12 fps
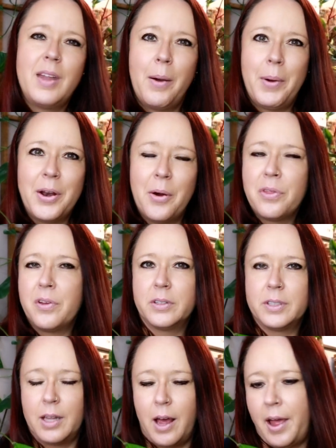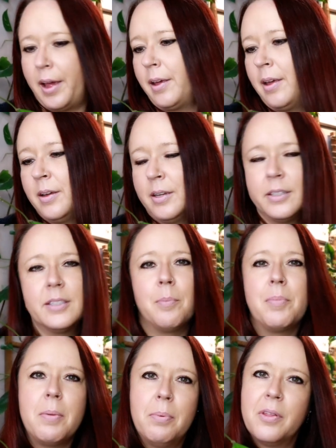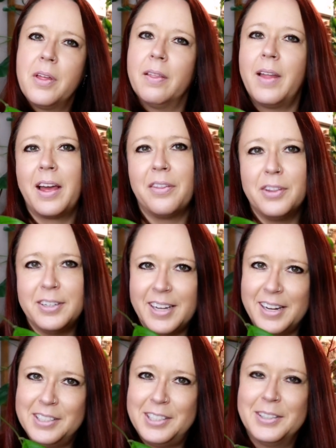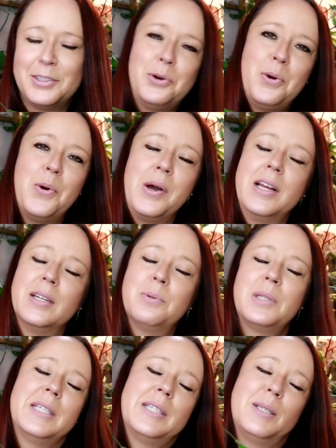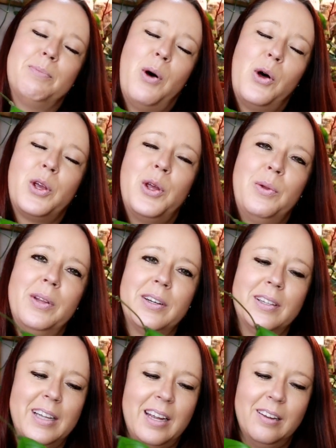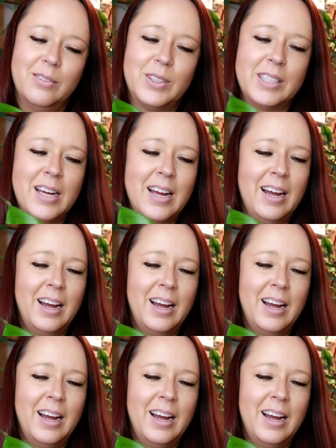Now, I know there's like some people that like the dainty little Hoyas with the small, cute little leaves,